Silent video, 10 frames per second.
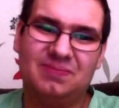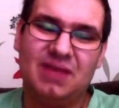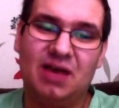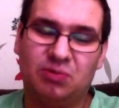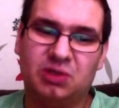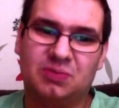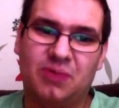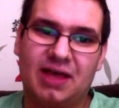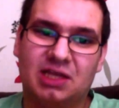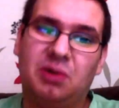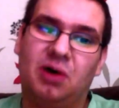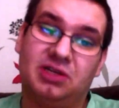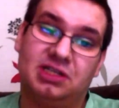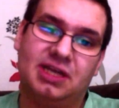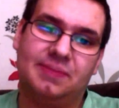it was wet as well, as
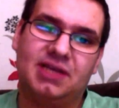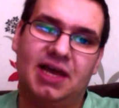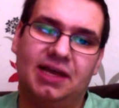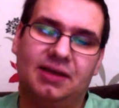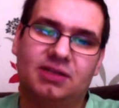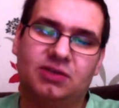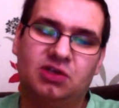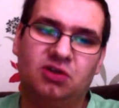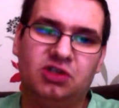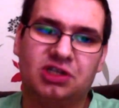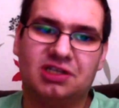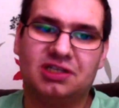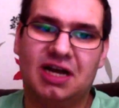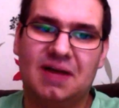I kept saying. So it's not just